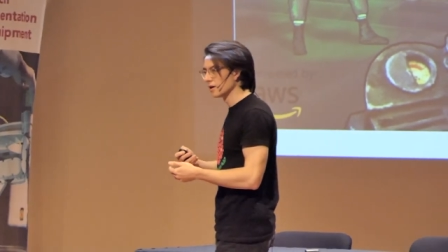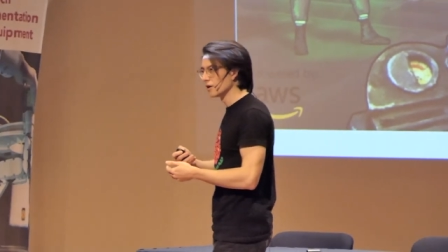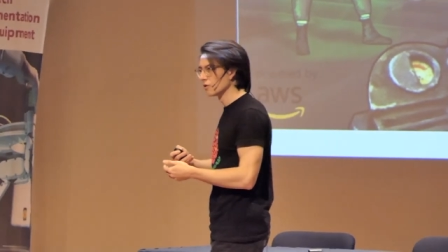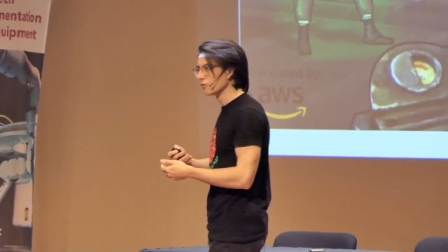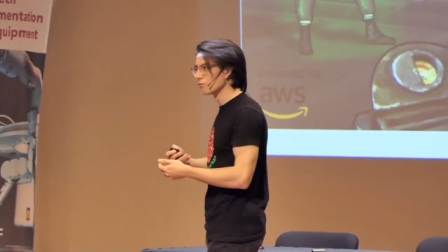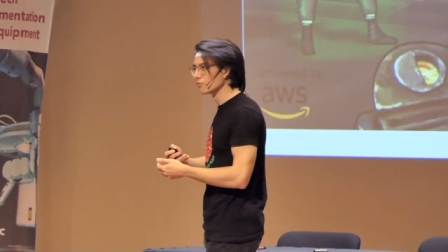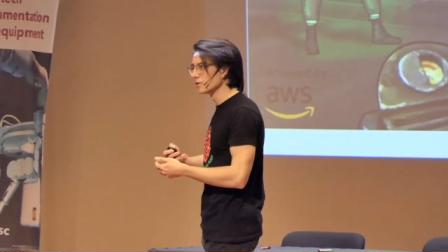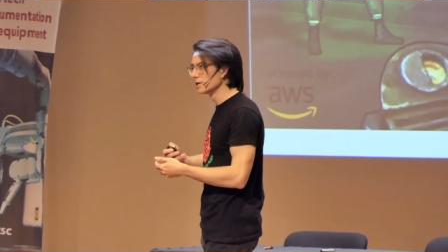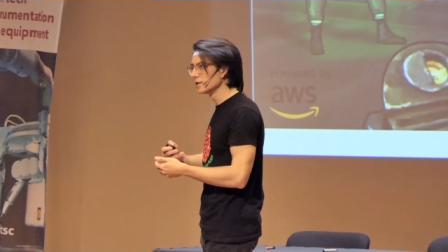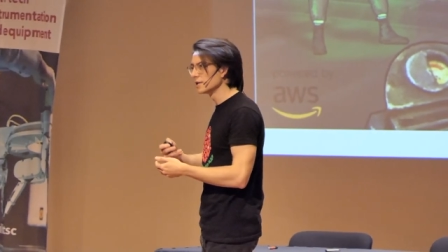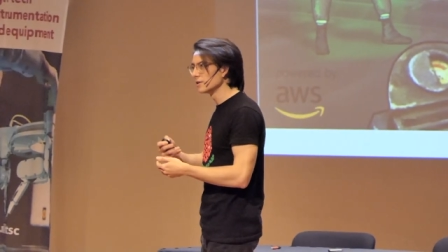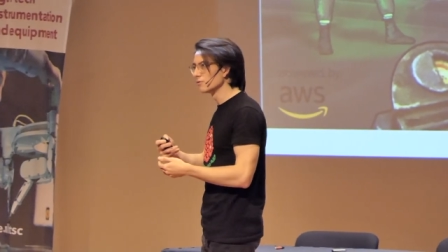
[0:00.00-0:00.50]
a
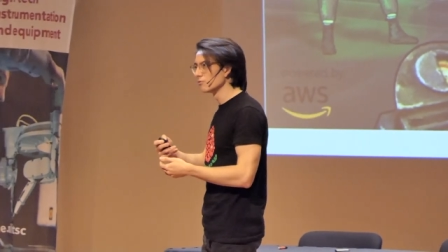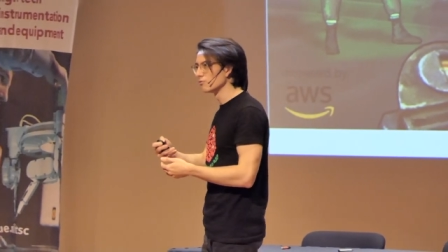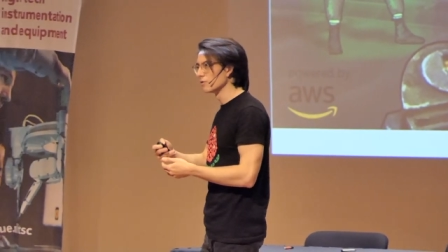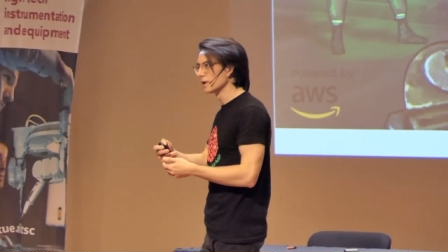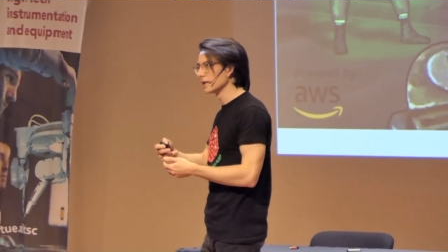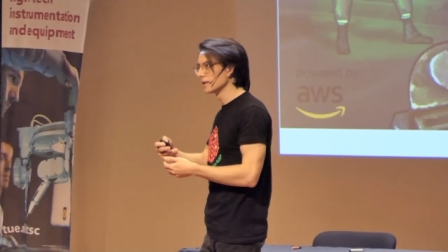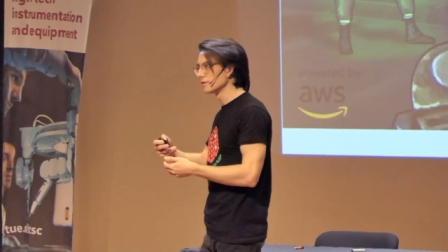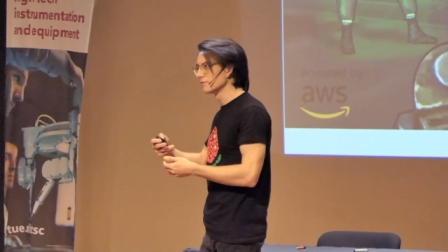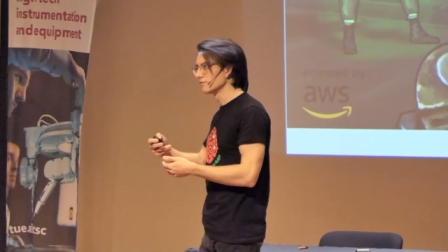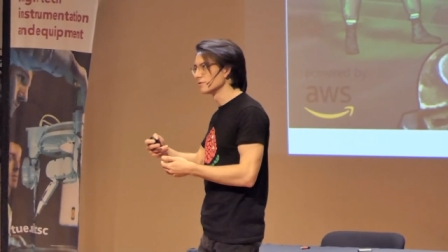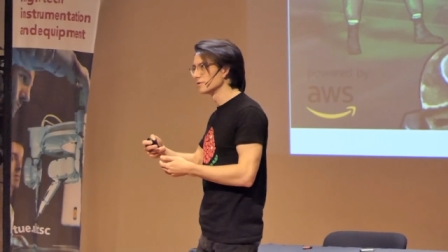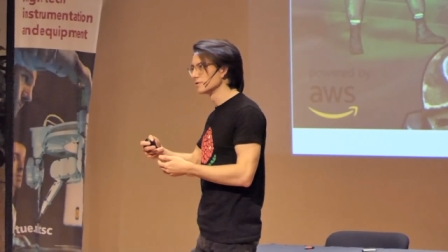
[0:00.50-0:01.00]
really
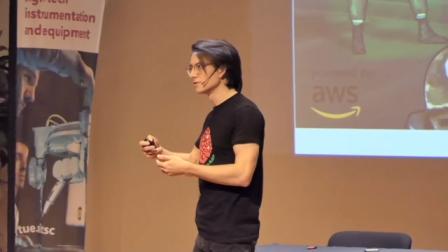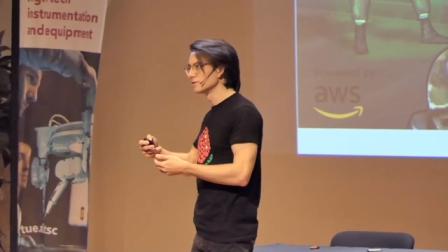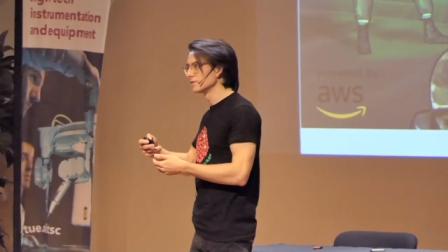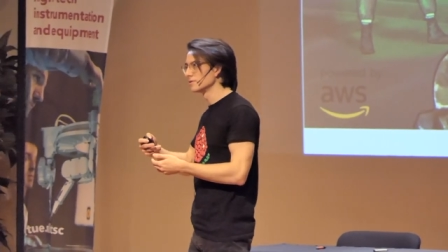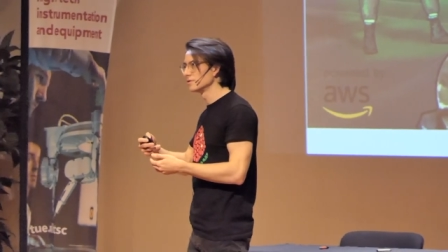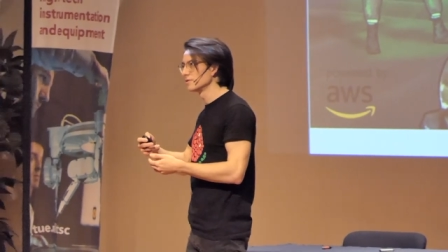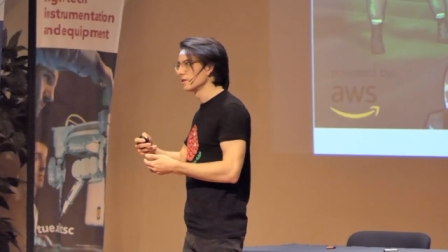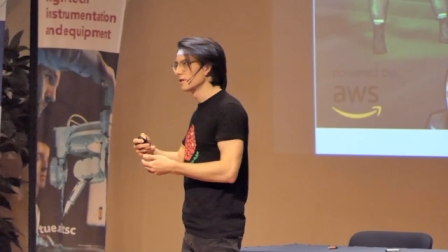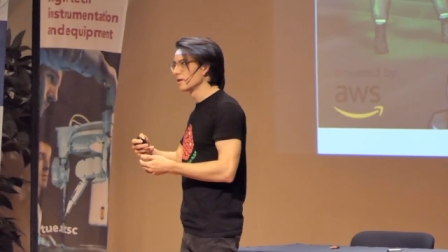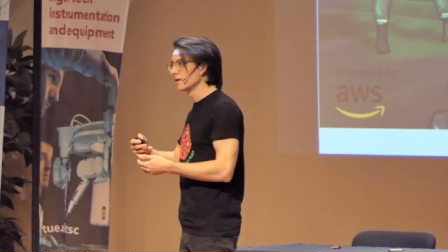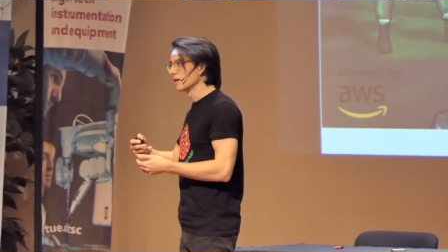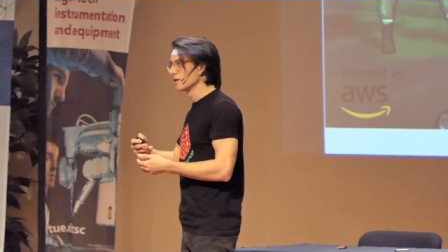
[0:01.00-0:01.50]

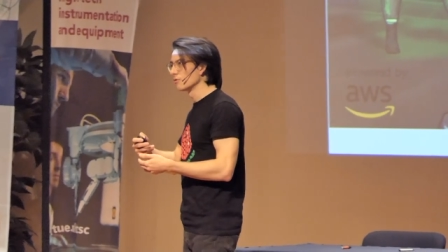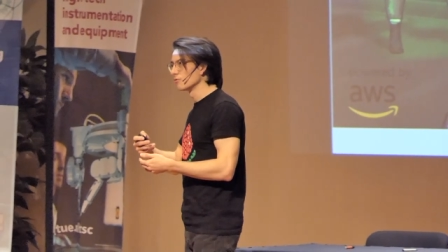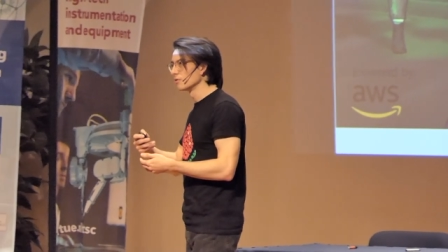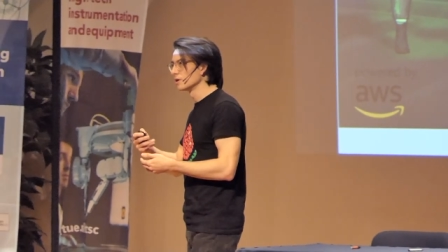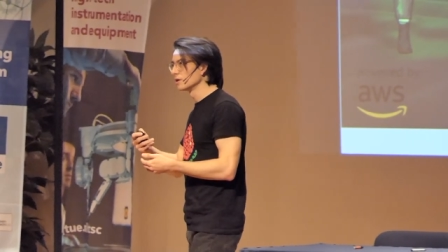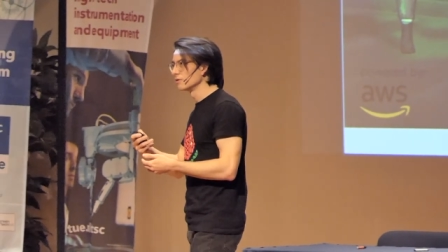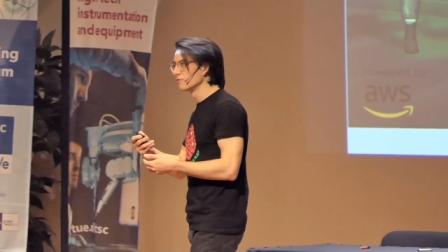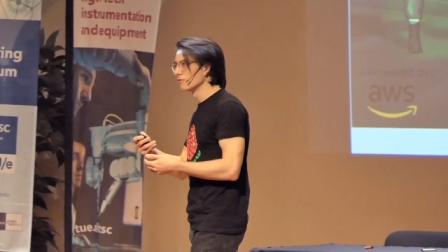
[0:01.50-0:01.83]
relevant really